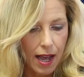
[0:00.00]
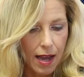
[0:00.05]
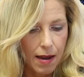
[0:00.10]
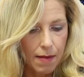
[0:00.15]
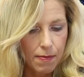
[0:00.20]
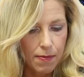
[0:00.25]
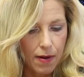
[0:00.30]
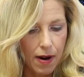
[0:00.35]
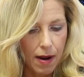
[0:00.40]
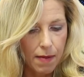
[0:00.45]

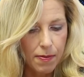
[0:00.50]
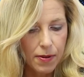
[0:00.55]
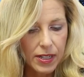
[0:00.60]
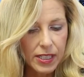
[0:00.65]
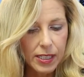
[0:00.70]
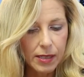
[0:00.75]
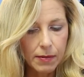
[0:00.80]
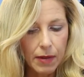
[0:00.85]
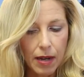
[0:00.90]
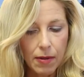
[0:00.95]
I
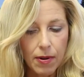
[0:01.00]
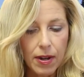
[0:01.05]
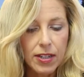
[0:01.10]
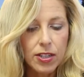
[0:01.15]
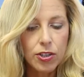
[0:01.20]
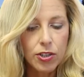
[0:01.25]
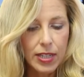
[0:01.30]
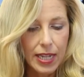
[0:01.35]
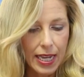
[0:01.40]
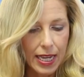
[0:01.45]

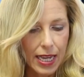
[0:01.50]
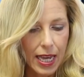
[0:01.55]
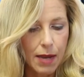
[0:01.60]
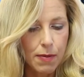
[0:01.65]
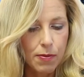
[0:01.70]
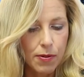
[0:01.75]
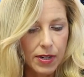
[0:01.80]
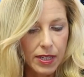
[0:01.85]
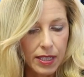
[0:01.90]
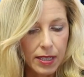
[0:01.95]
want to take
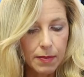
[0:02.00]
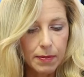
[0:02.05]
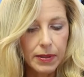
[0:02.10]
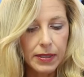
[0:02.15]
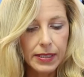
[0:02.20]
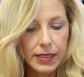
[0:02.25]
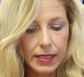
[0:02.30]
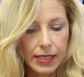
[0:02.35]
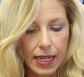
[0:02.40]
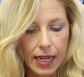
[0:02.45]
a
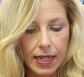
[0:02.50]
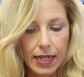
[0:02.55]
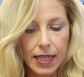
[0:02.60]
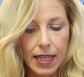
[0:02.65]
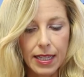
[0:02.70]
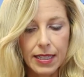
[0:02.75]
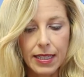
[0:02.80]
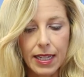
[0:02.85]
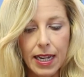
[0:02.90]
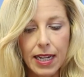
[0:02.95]
principled stand
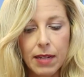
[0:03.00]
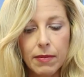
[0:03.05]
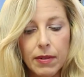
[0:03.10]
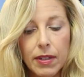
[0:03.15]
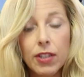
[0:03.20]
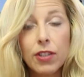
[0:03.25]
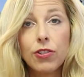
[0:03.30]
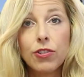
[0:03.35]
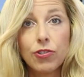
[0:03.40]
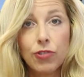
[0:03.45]
against
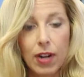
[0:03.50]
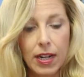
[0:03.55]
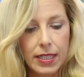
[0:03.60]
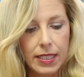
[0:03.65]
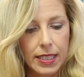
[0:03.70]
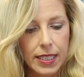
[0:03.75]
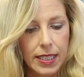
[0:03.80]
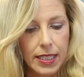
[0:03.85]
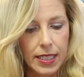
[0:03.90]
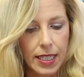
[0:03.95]
anyone who
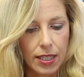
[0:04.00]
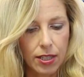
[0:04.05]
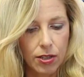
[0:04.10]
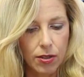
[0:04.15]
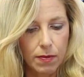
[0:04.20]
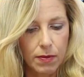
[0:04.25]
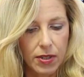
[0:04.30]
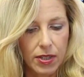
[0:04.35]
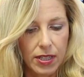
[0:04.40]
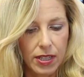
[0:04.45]
tries to
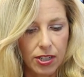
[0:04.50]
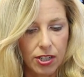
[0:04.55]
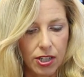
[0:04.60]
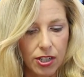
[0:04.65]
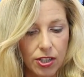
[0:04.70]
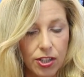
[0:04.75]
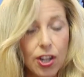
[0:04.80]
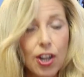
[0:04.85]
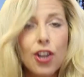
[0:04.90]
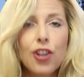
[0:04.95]
censor
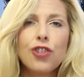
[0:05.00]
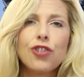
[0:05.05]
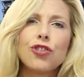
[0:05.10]
musicians.